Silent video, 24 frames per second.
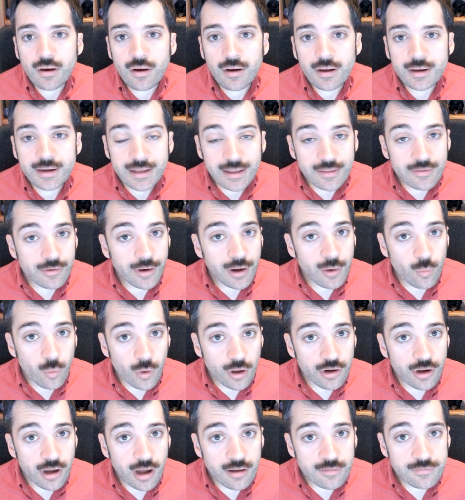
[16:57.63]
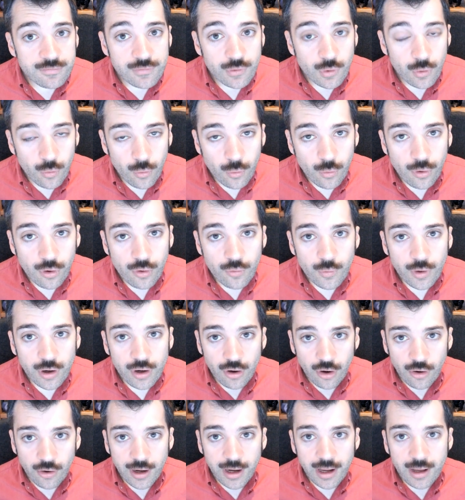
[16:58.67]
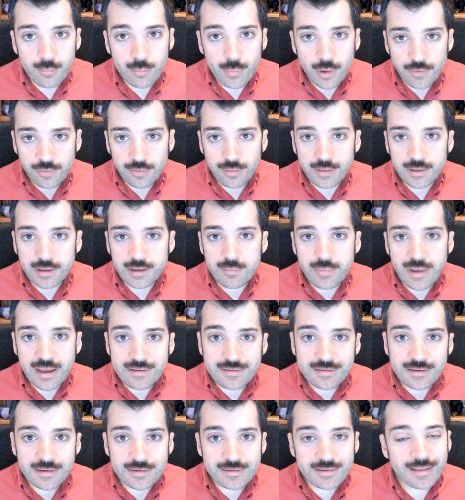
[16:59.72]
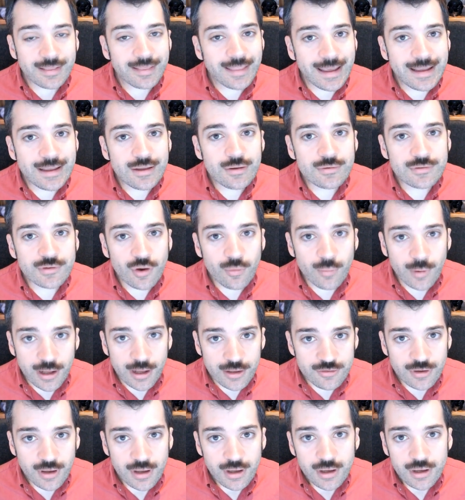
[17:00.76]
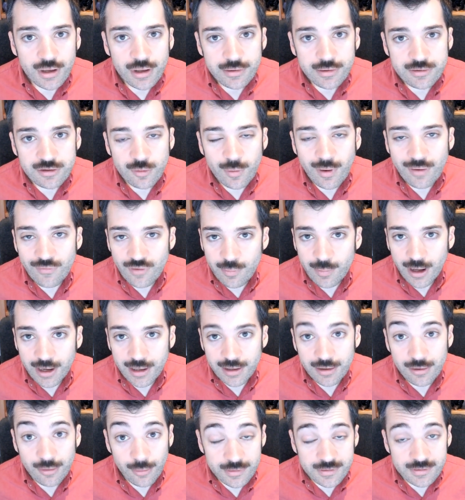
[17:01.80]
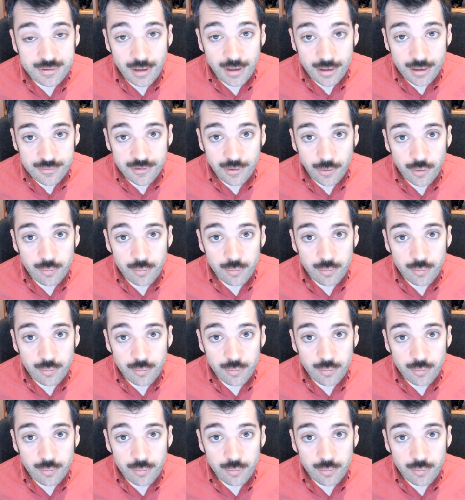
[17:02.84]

on either a one-off or recurring monthly basis. And thank you so much to everybody who has done